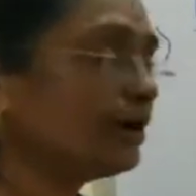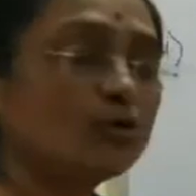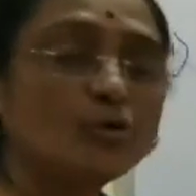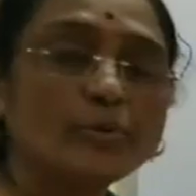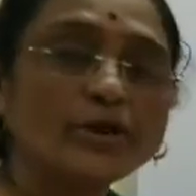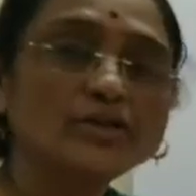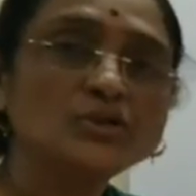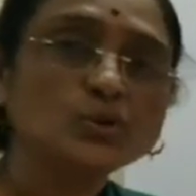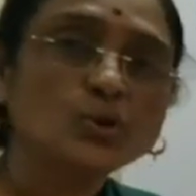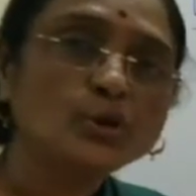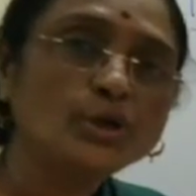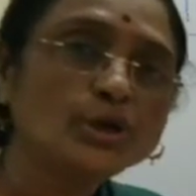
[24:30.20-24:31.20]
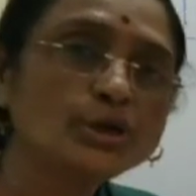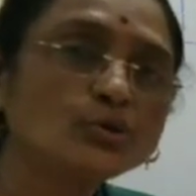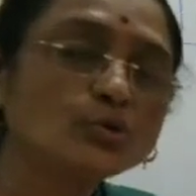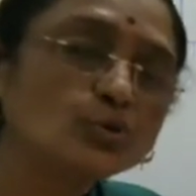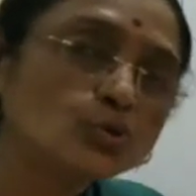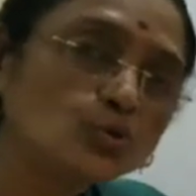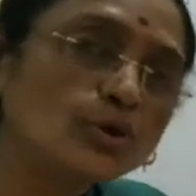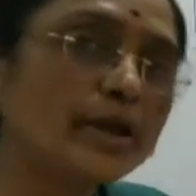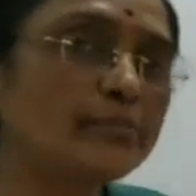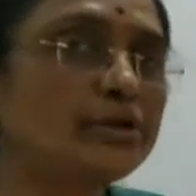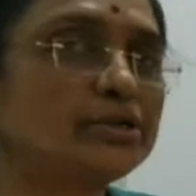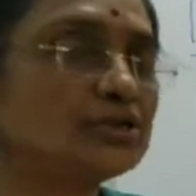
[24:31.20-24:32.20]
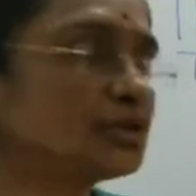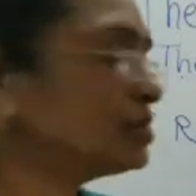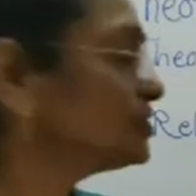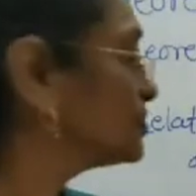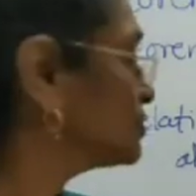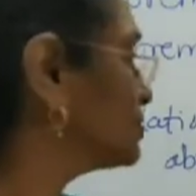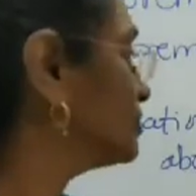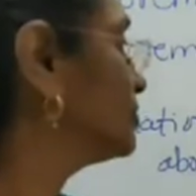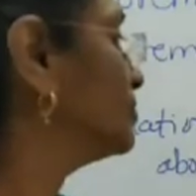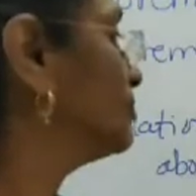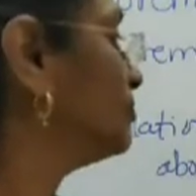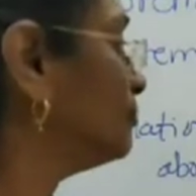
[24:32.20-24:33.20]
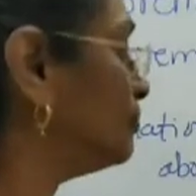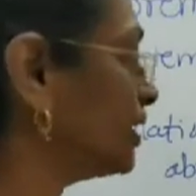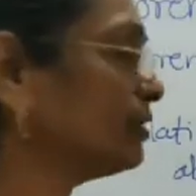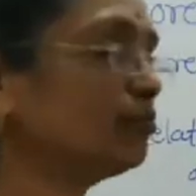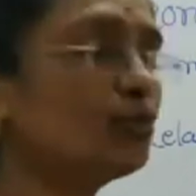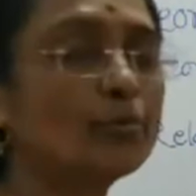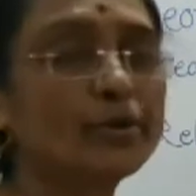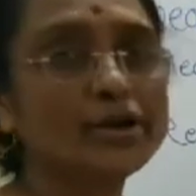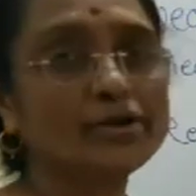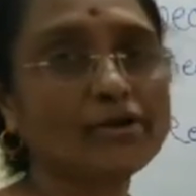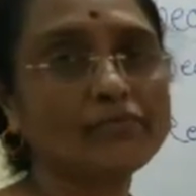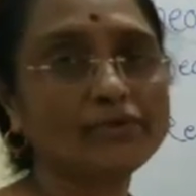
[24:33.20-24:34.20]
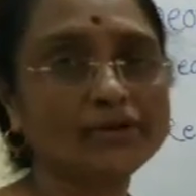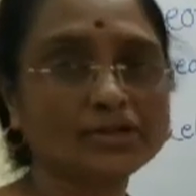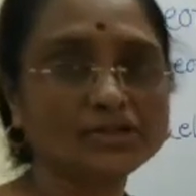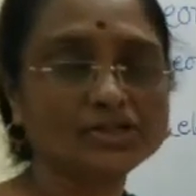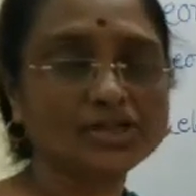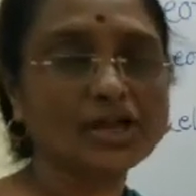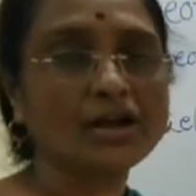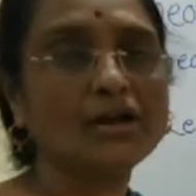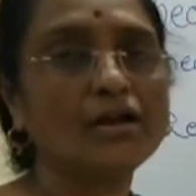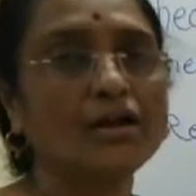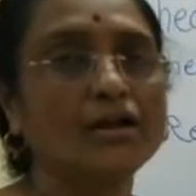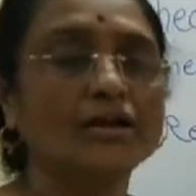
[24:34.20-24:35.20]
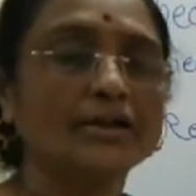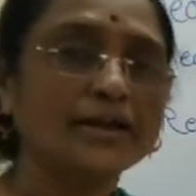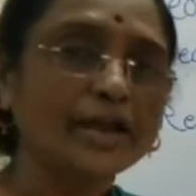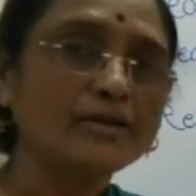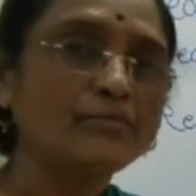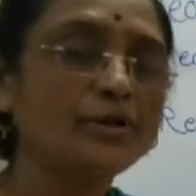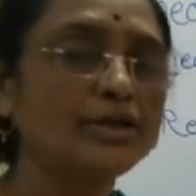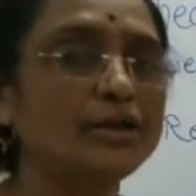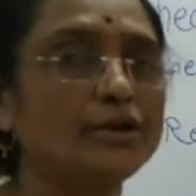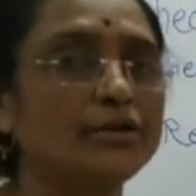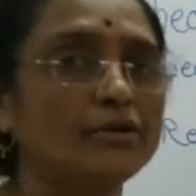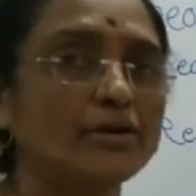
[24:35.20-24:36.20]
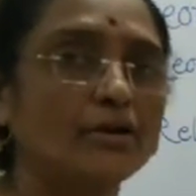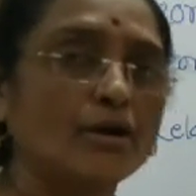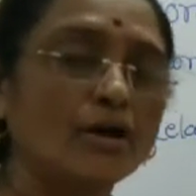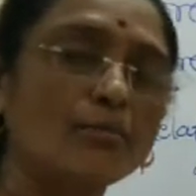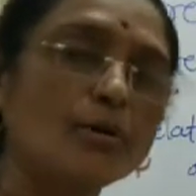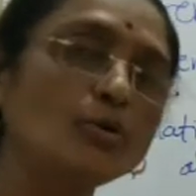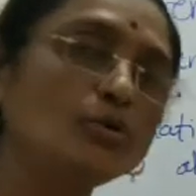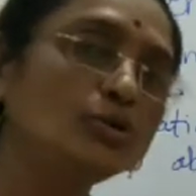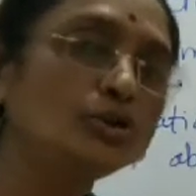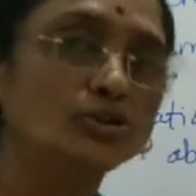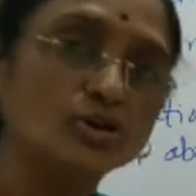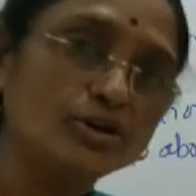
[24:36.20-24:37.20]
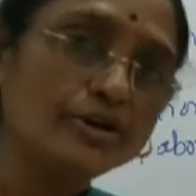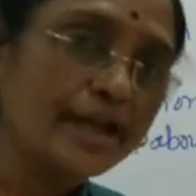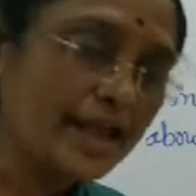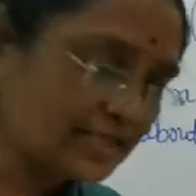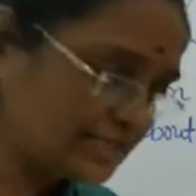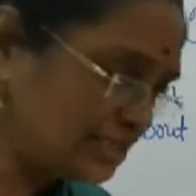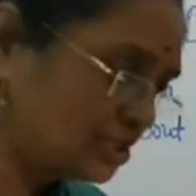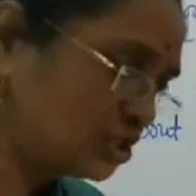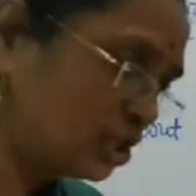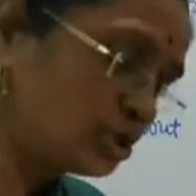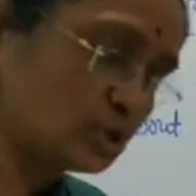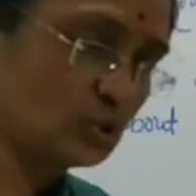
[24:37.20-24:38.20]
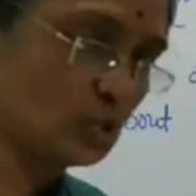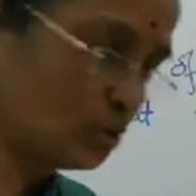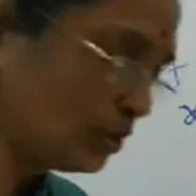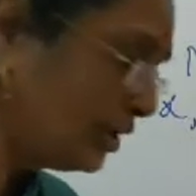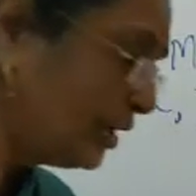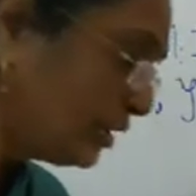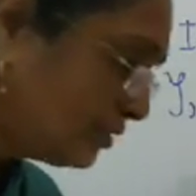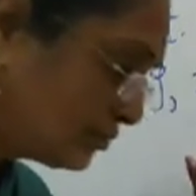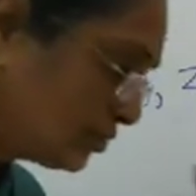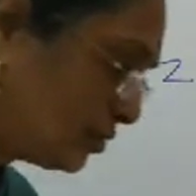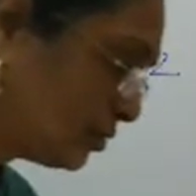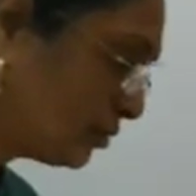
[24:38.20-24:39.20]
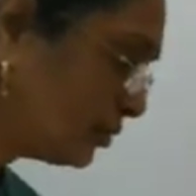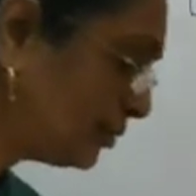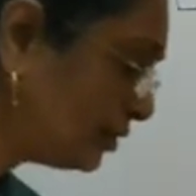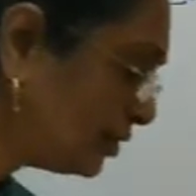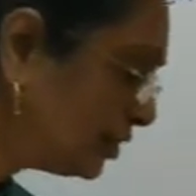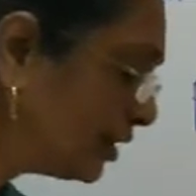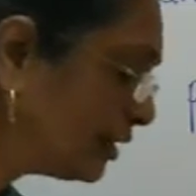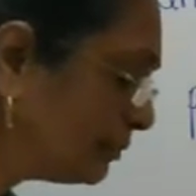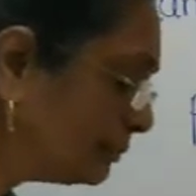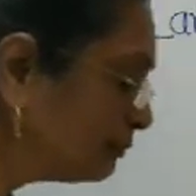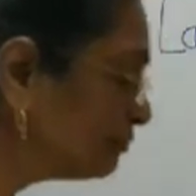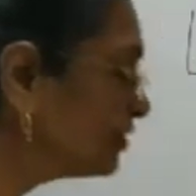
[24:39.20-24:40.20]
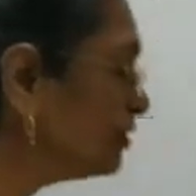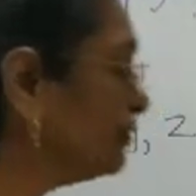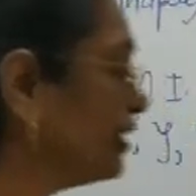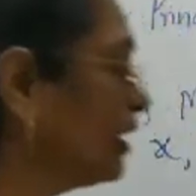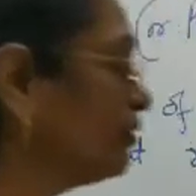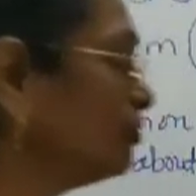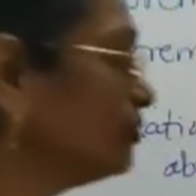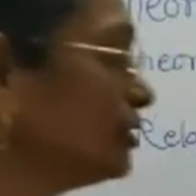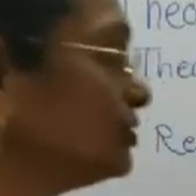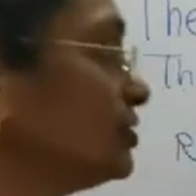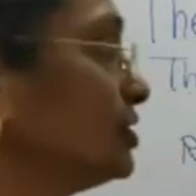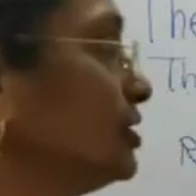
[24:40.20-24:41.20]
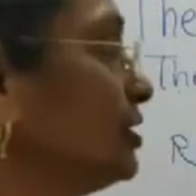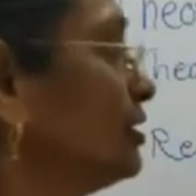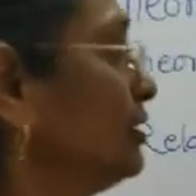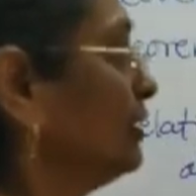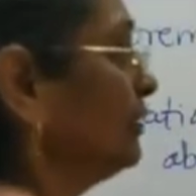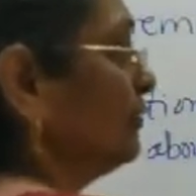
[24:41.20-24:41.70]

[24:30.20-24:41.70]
occupies only two dimensions, but moment of inertia can be about the third axis also. So here we have to consider